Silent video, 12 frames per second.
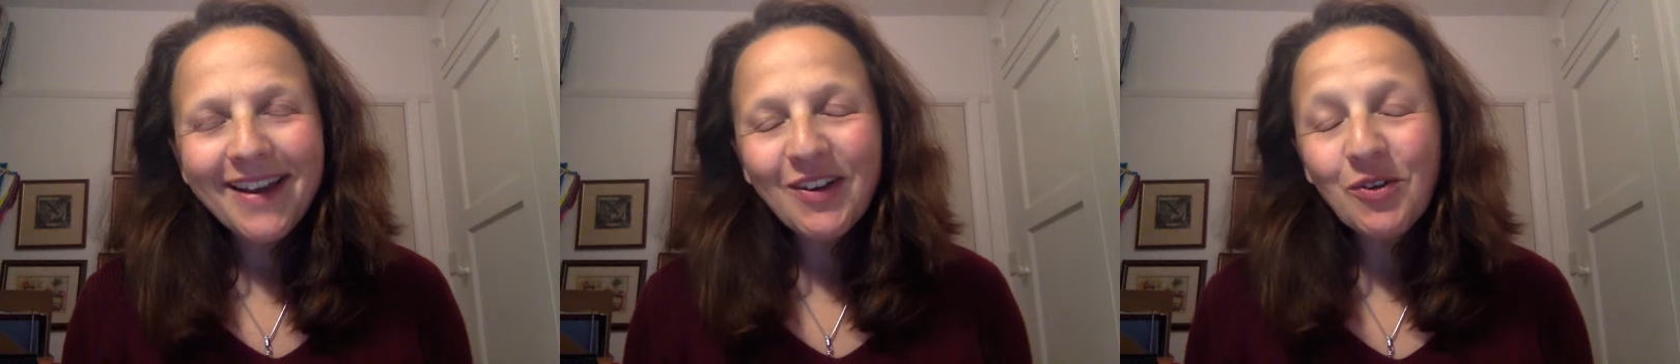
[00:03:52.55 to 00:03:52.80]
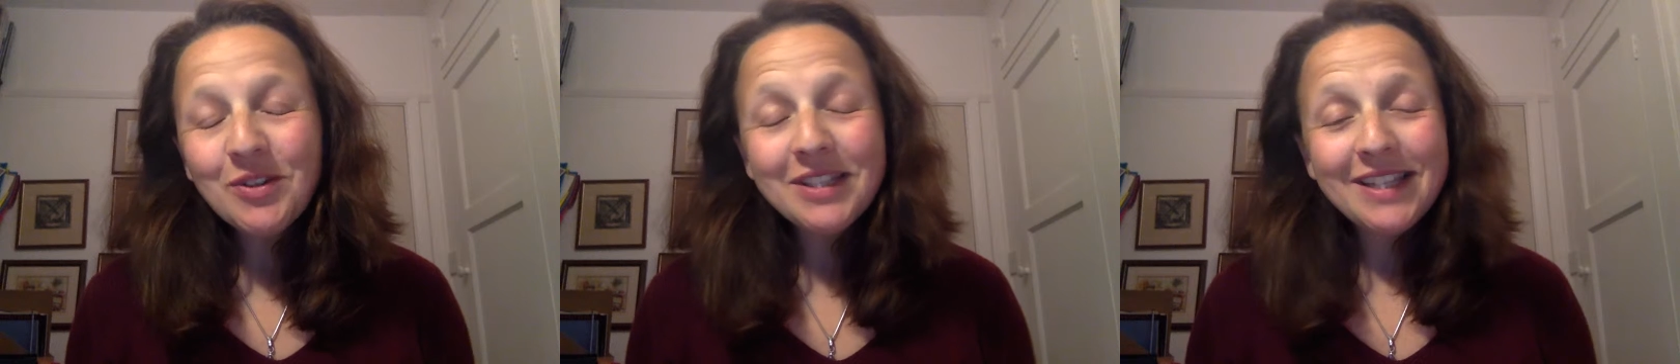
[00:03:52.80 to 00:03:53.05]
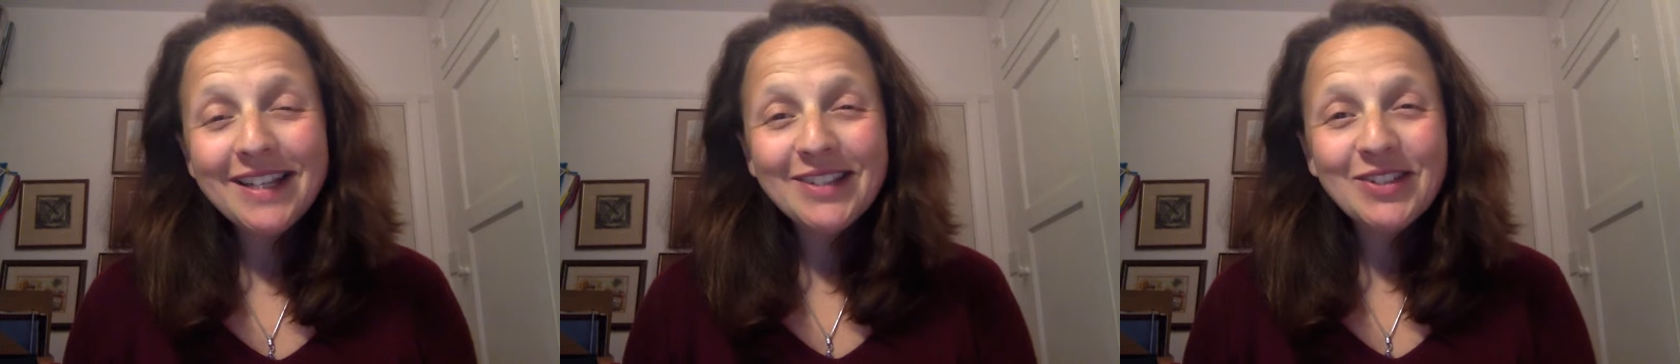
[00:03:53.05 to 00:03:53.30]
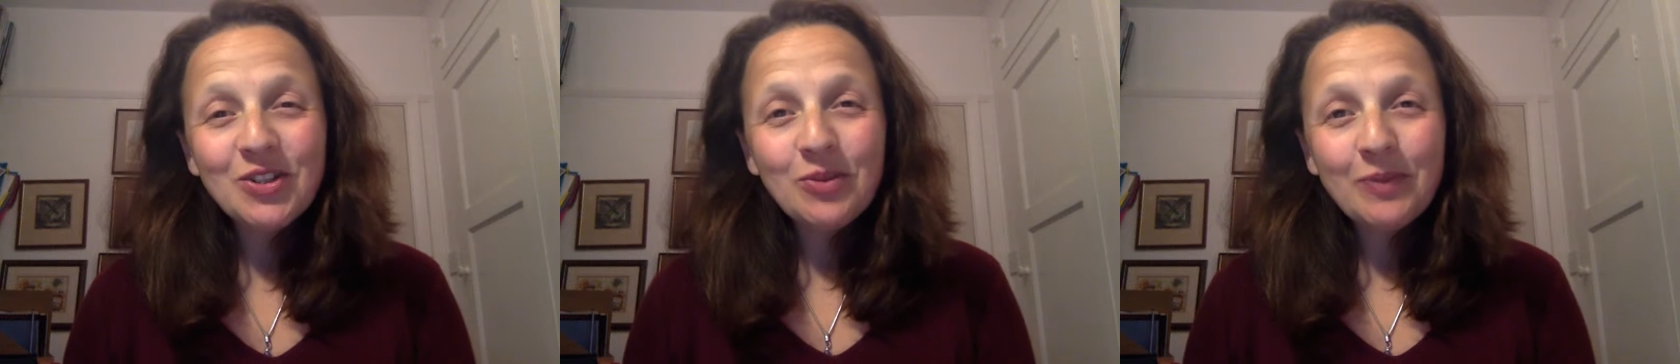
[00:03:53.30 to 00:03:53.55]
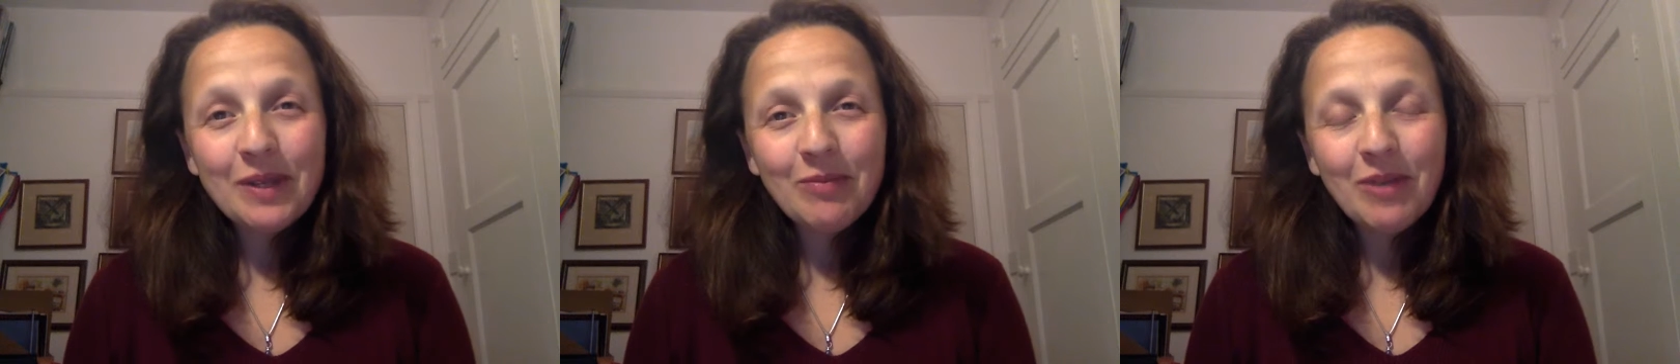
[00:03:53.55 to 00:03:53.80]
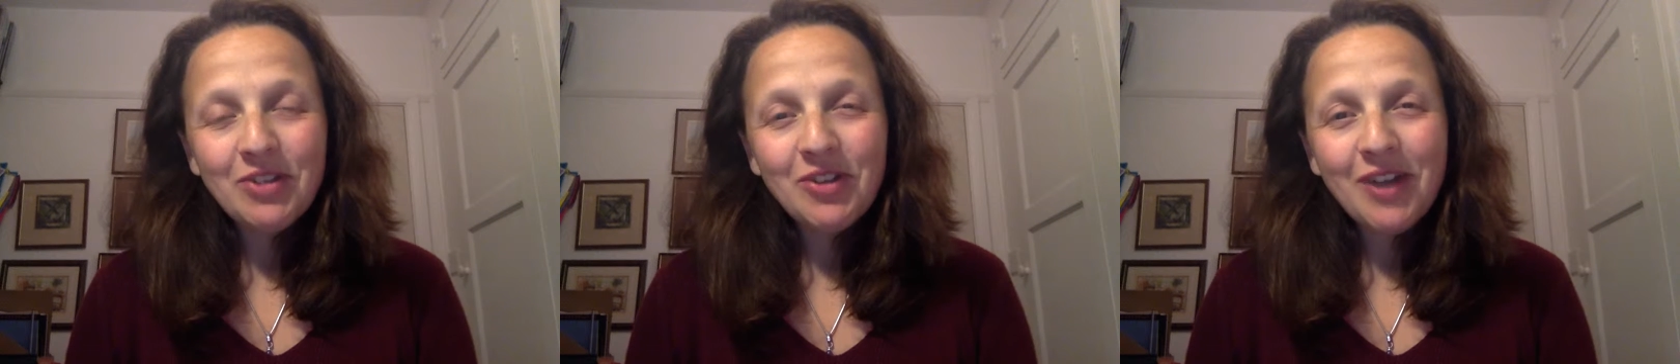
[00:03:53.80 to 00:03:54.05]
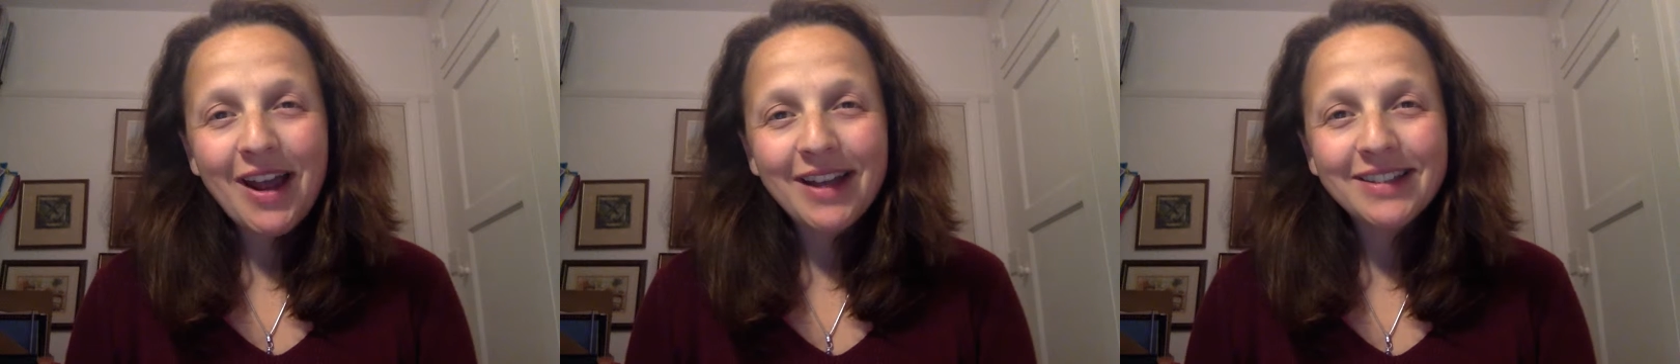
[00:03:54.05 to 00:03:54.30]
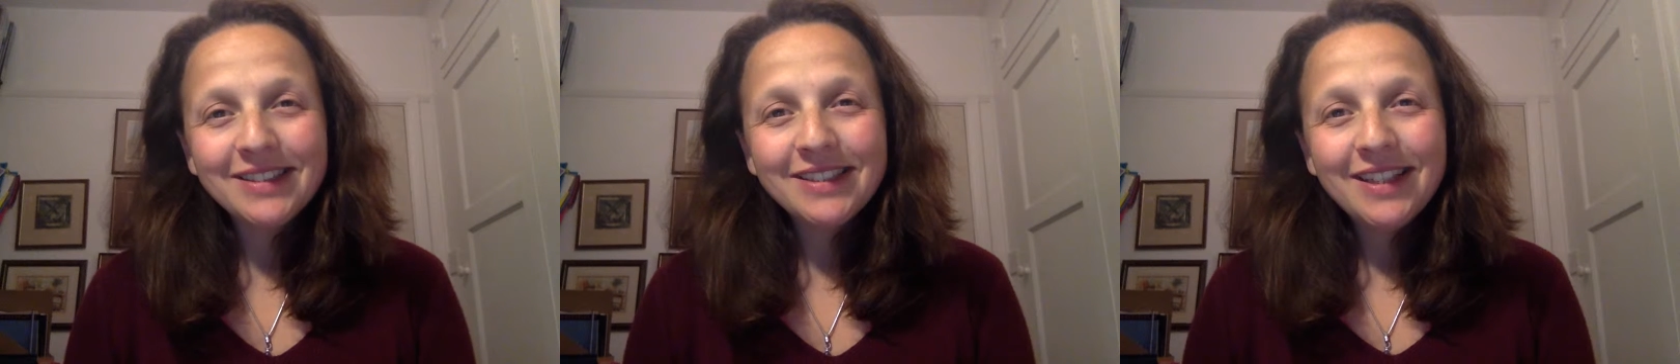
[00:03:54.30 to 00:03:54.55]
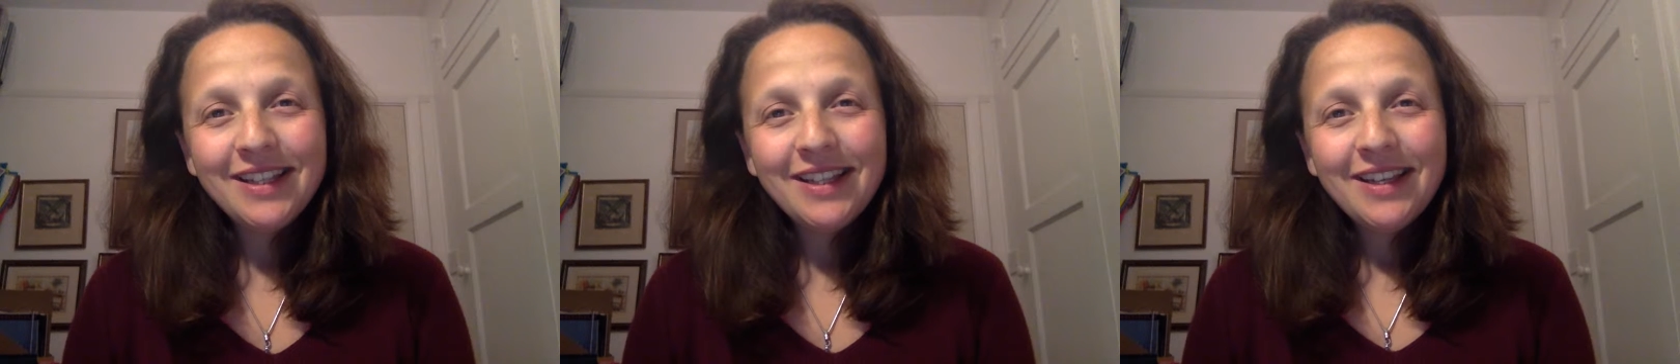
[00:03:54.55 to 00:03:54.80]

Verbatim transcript: And honestly, it stopped me in my tracks